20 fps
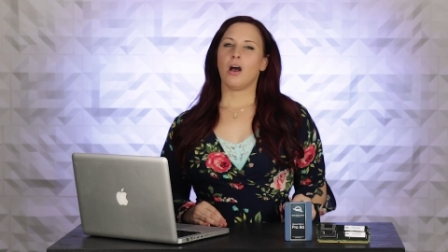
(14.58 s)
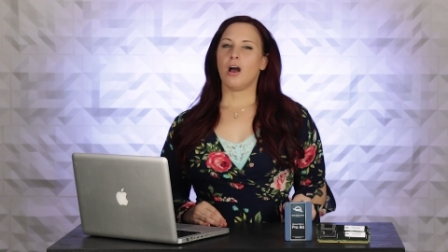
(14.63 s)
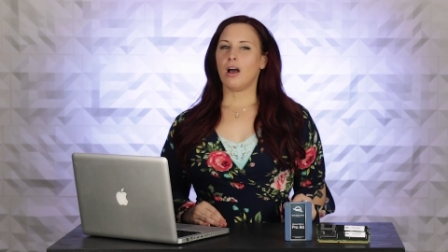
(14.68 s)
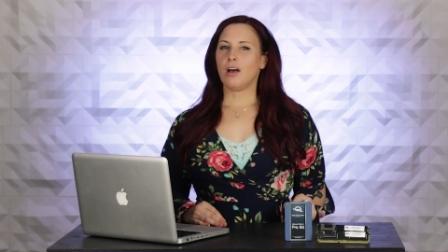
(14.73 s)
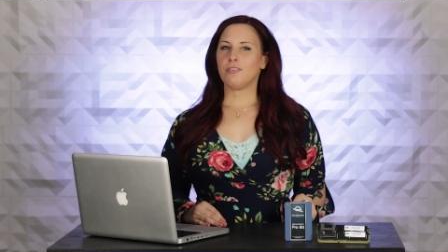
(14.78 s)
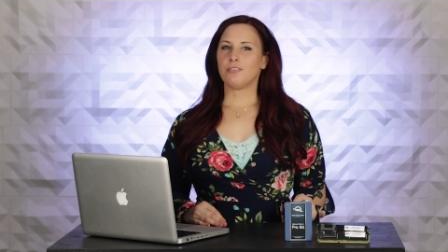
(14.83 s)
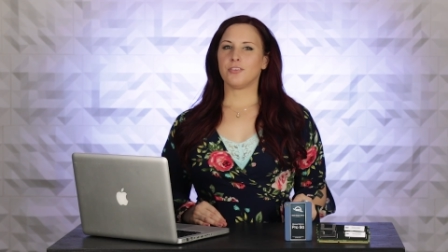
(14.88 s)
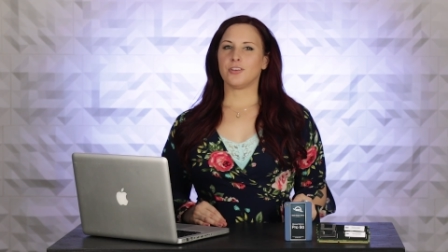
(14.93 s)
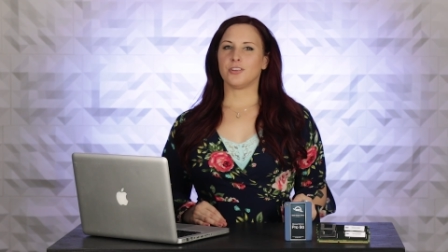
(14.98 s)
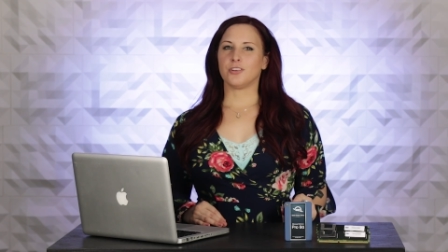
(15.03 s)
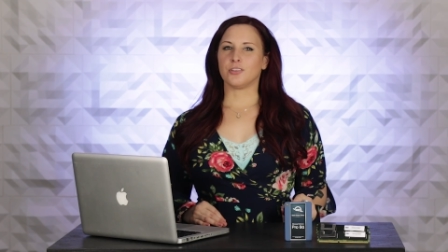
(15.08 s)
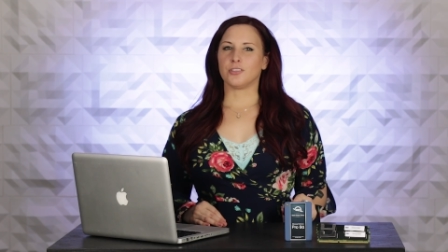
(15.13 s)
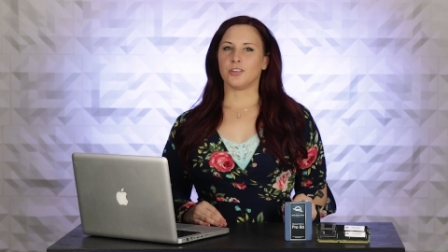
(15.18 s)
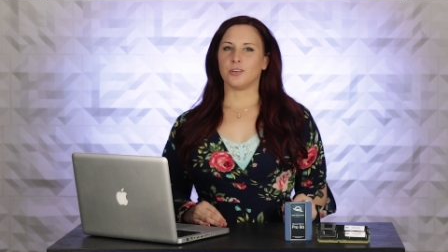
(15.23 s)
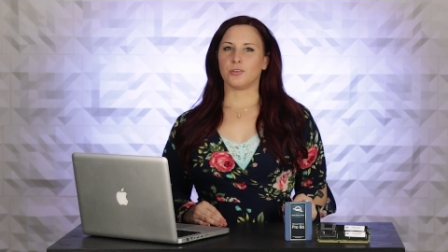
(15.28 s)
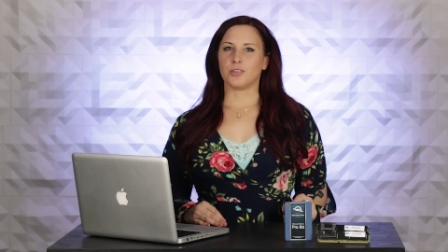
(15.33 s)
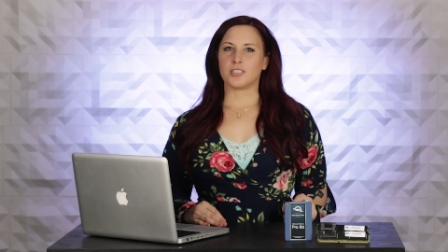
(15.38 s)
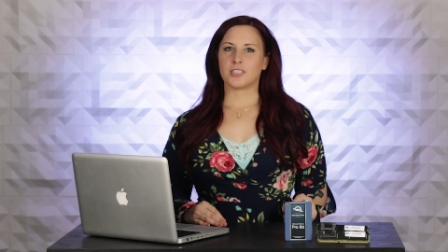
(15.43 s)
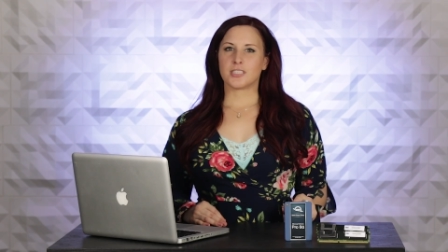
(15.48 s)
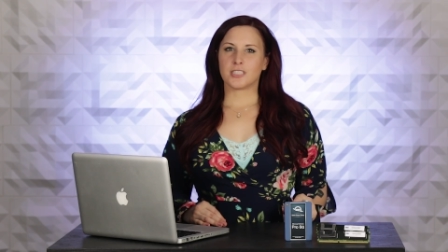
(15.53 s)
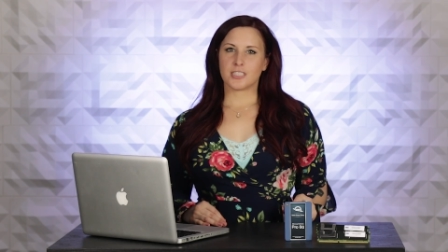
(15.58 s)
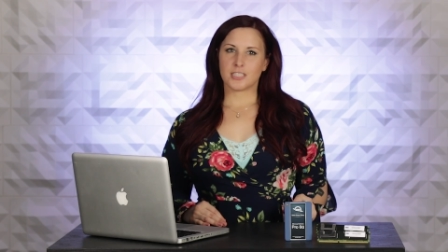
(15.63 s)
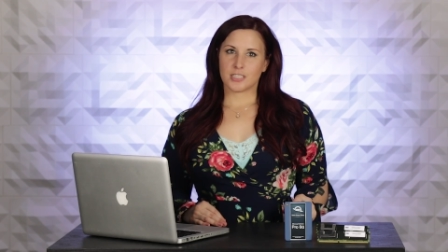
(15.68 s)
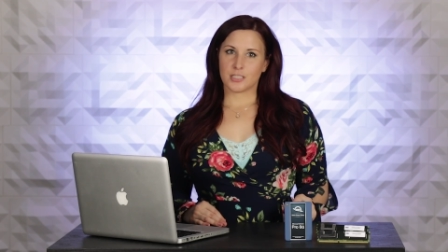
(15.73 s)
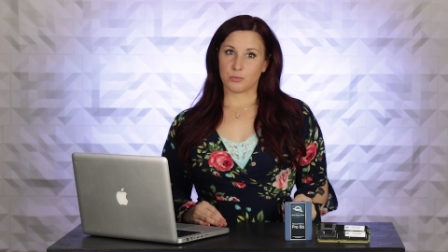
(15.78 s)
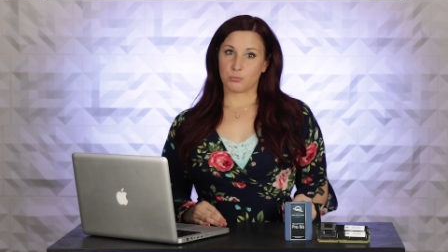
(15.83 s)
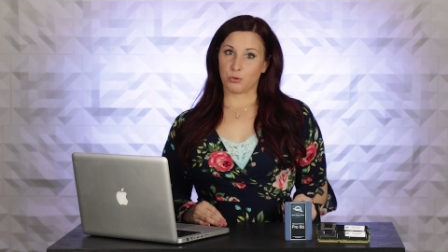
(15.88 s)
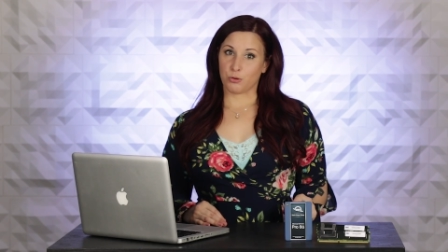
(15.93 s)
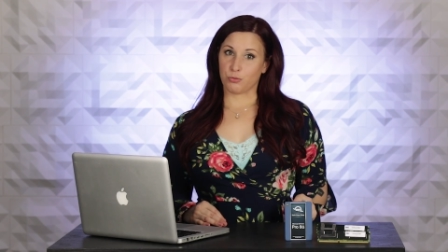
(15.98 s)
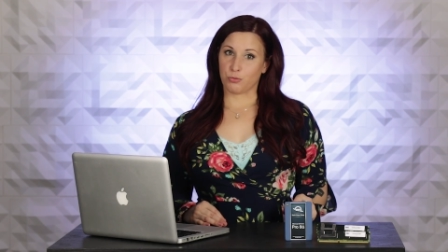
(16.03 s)
often you'll notice
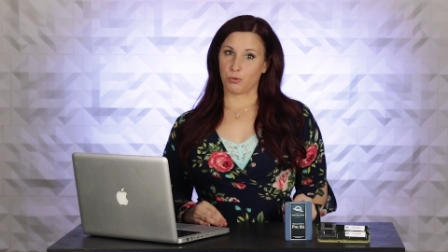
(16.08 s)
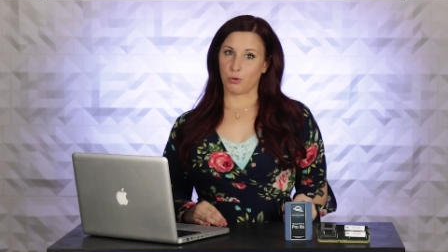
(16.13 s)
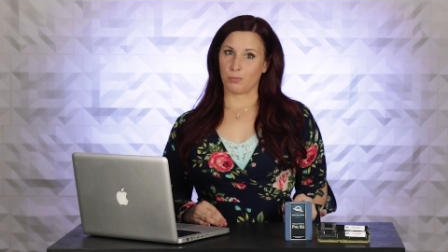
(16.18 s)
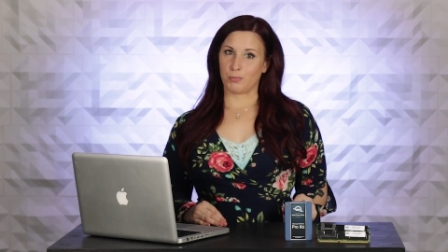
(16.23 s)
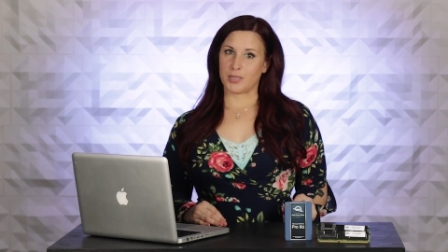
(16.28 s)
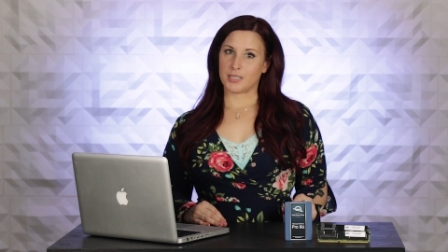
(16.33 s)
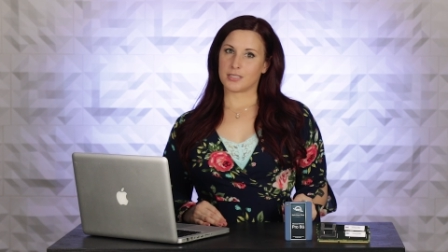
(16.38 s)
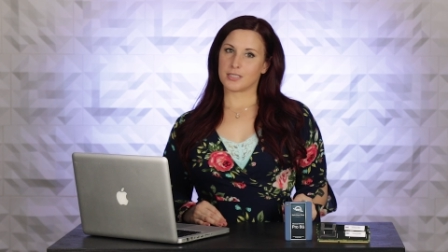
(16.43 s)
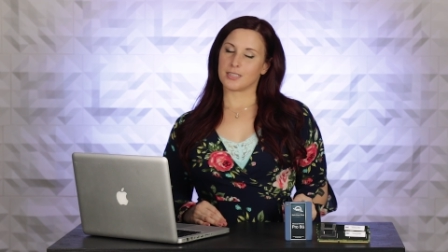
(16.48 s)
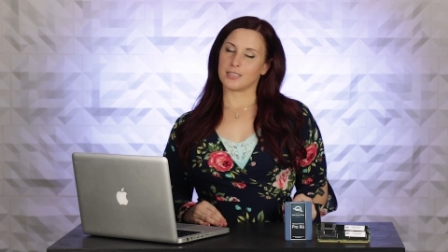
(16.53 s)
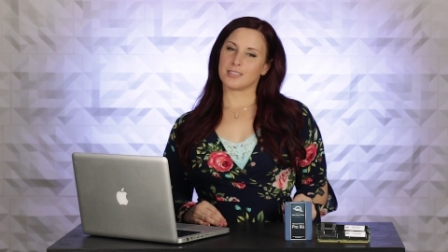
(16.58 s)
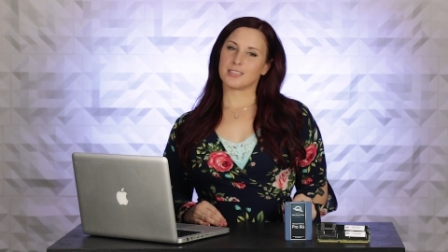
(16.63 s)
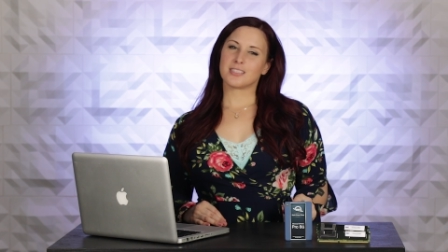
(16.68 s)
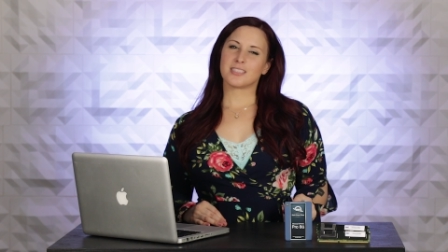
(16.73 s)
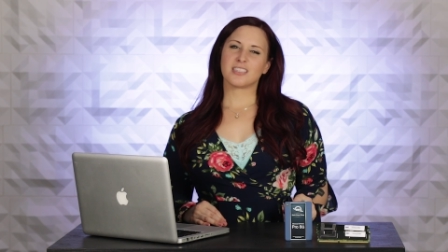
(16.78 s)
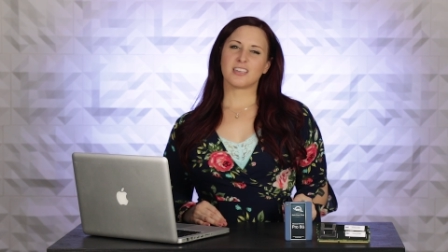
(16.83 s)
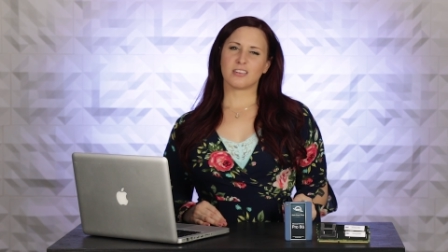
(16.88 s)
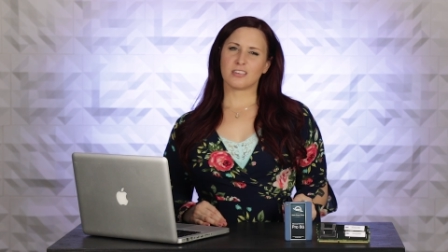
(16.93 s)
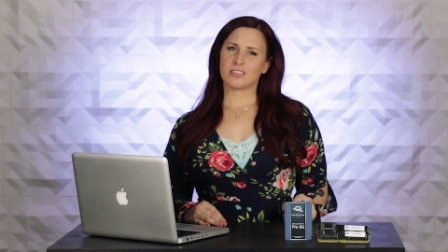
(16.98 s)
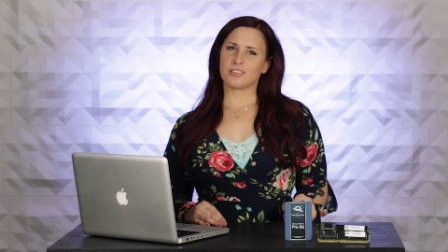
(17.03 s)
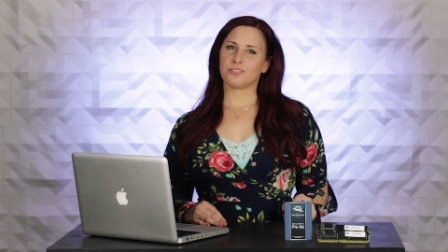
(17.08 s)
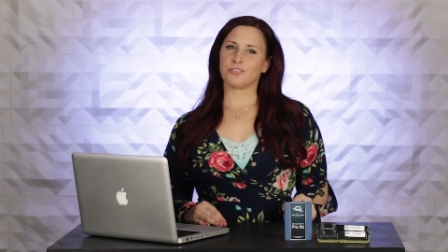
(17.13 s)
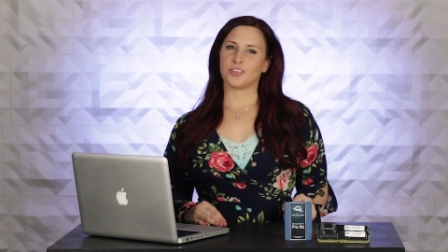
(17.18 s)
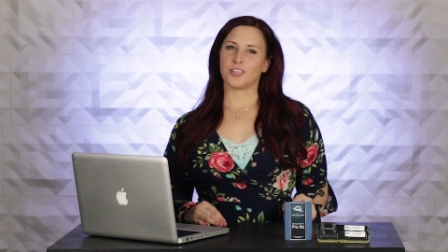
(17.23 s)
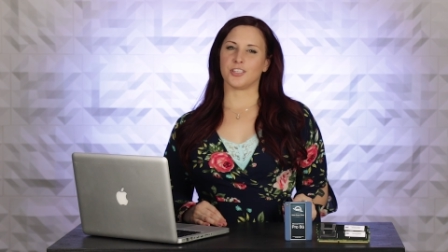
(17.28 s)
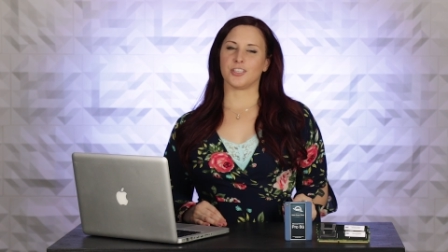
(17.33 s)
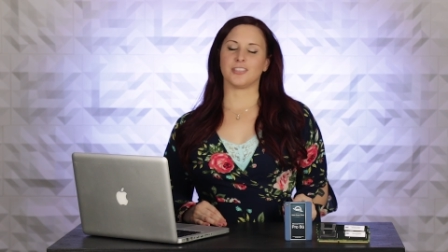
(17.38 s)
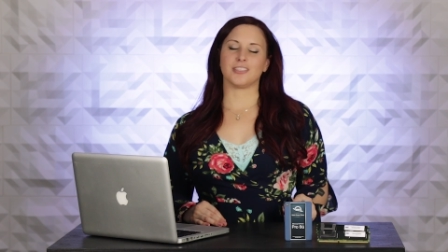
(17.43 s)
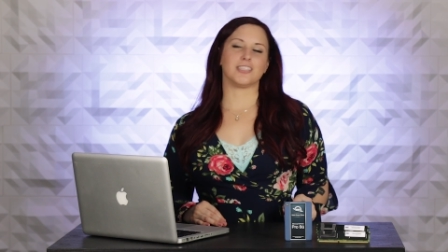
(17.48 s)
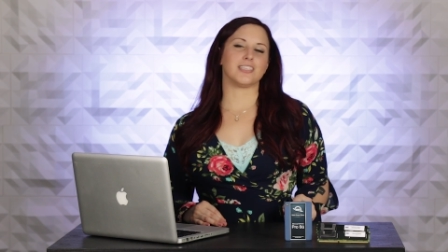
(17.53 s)
system performance can start to
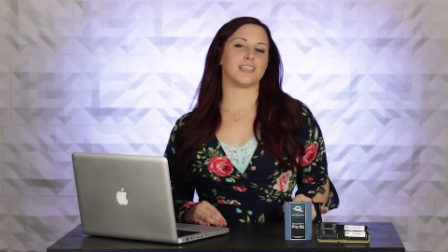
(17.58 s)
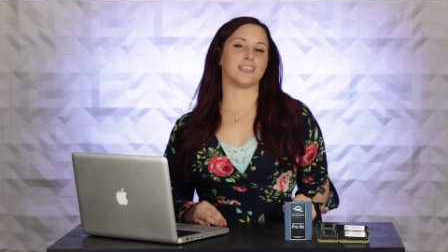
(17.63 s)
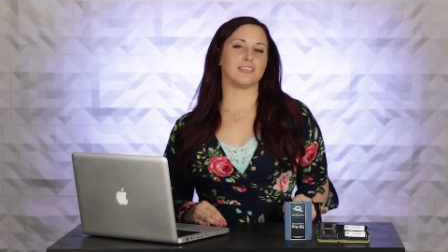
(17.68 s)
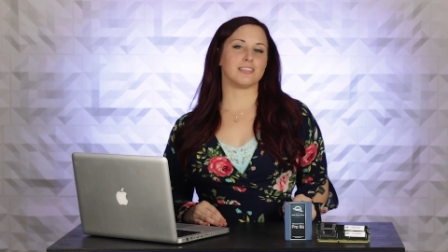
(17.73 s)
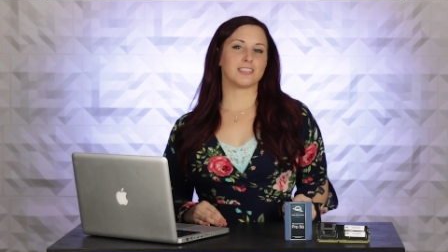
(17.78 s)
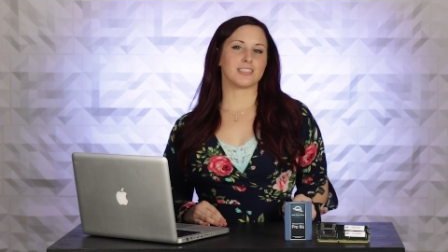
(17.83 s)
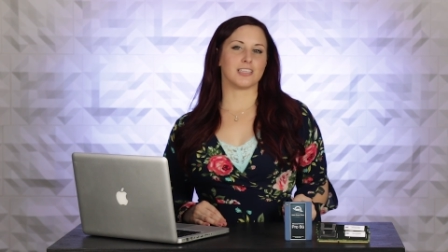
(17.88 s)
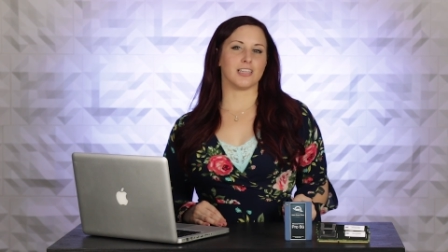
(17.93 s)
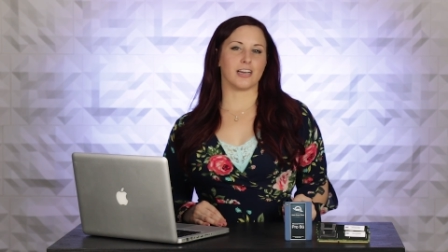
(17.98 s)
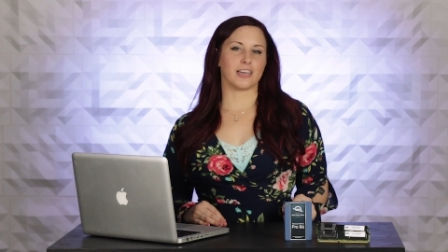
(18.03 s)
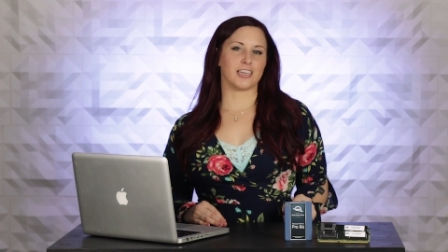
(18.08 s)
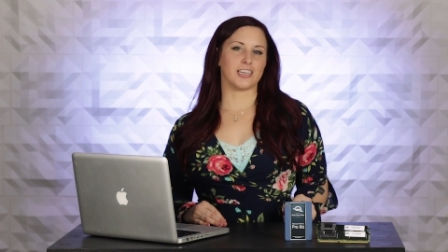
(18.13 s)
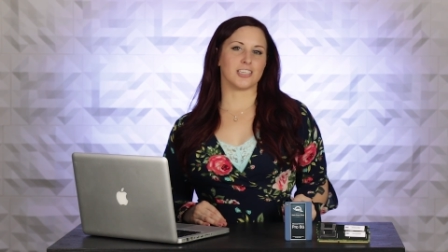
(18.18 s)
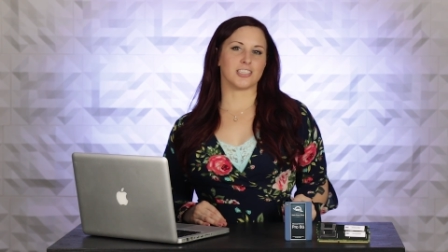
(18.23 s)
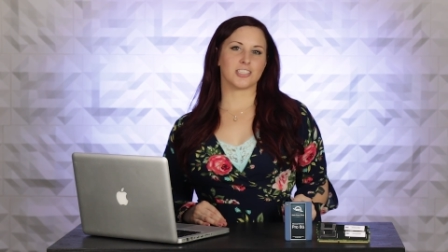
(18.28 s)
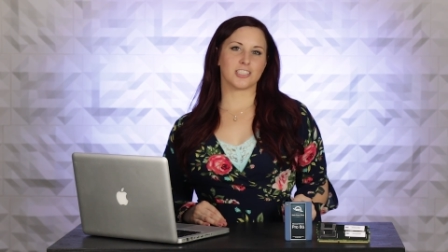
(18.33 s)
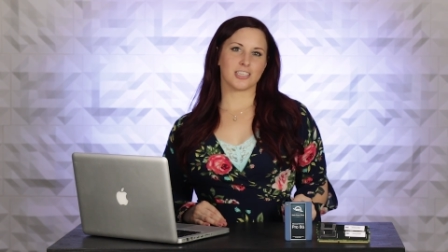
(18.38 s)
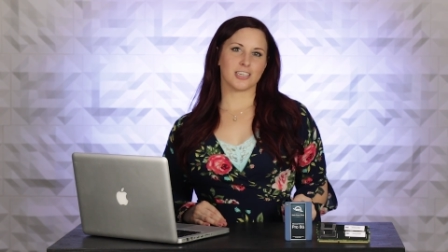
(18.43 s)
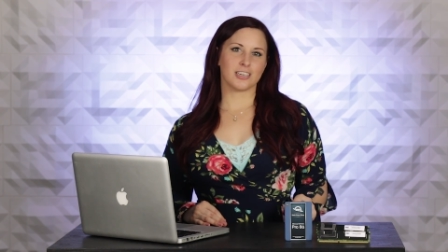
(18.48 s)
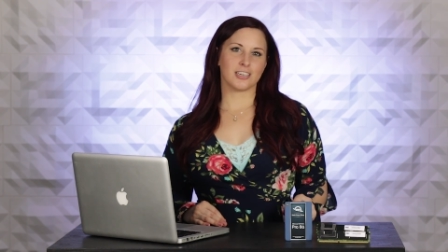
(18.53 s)
feel a little sluggish.